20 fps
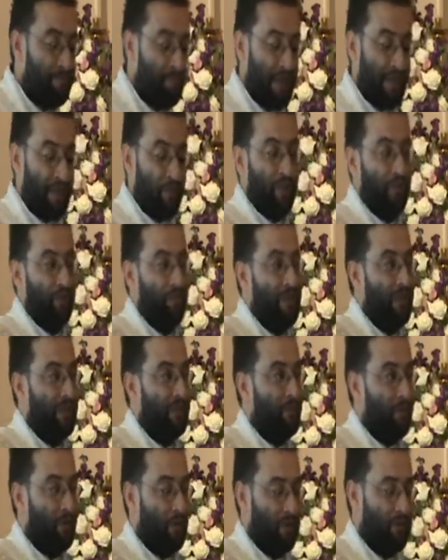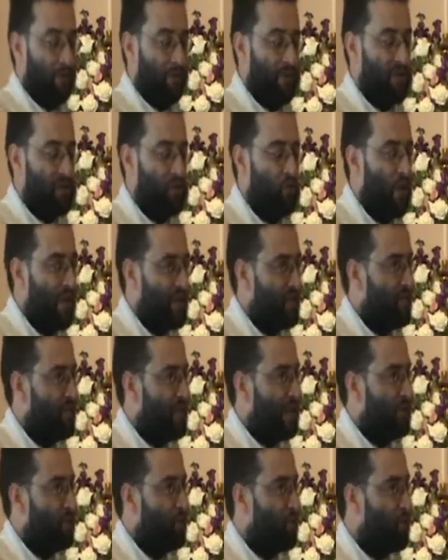He's been playing with me this
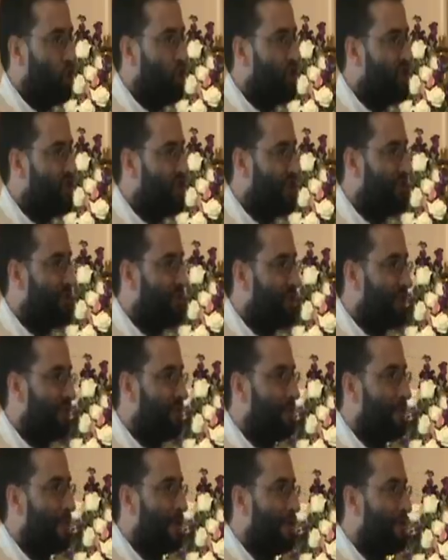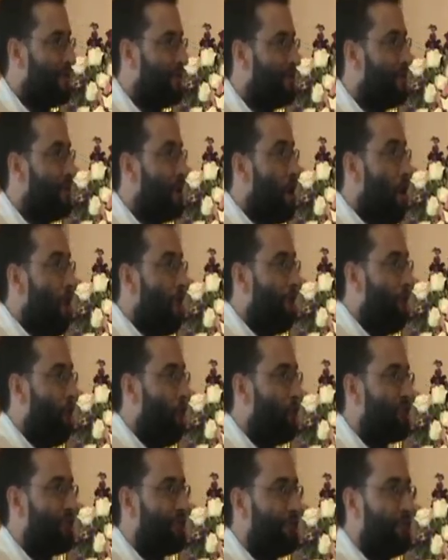last year like a joystick, giving me
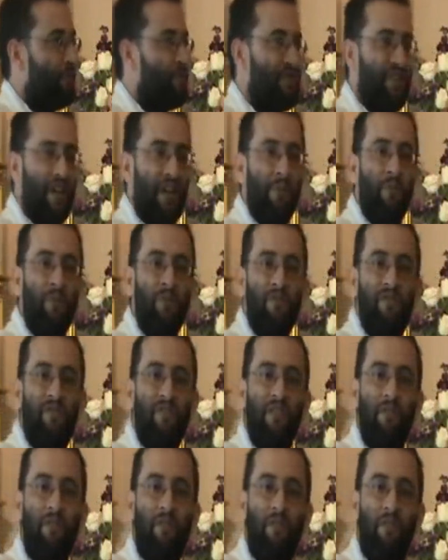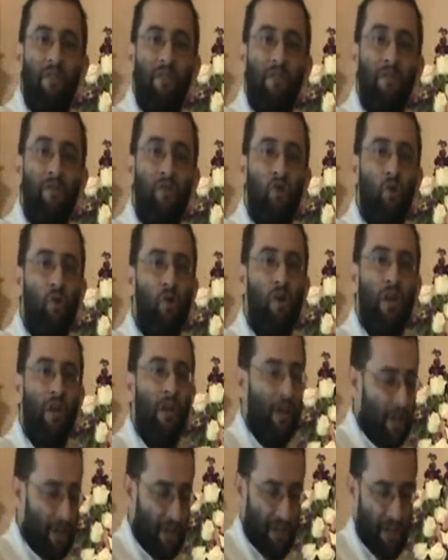4 different assignments in a,
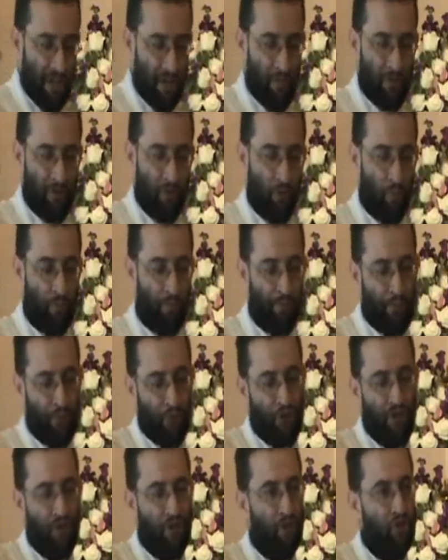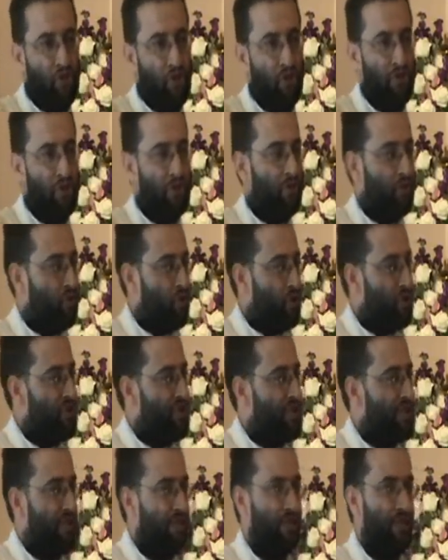so he pushes a
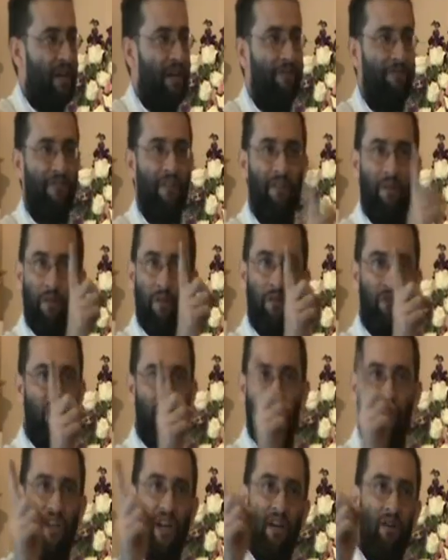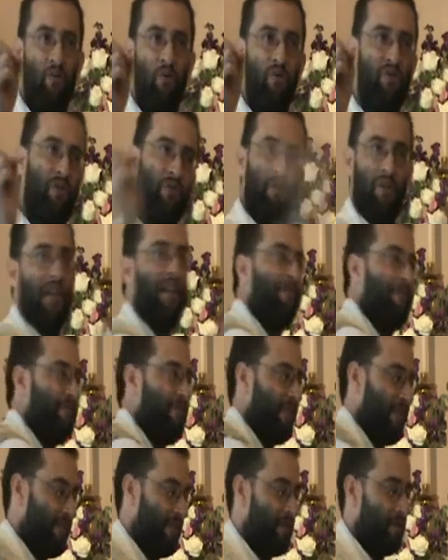joystick on the left, and Chazal goes on the
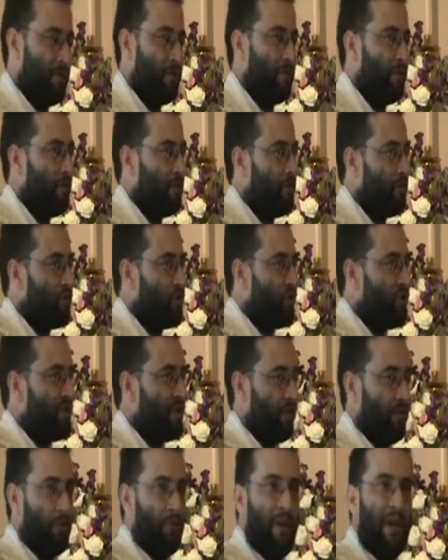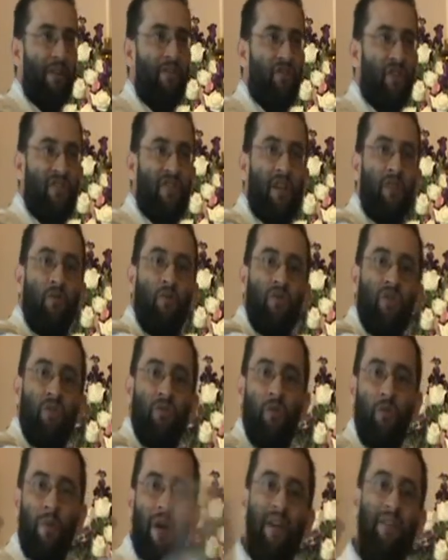left, and then the joystick on the right, Chazal
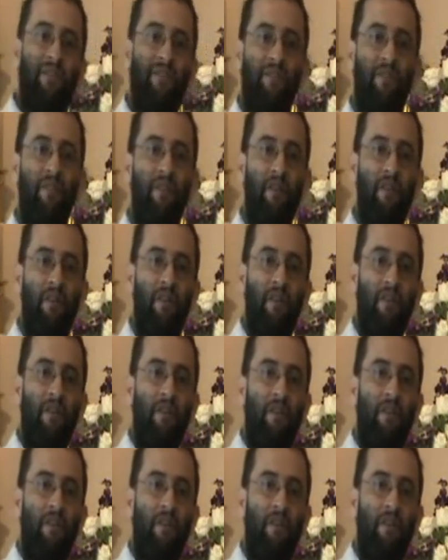goes on the right.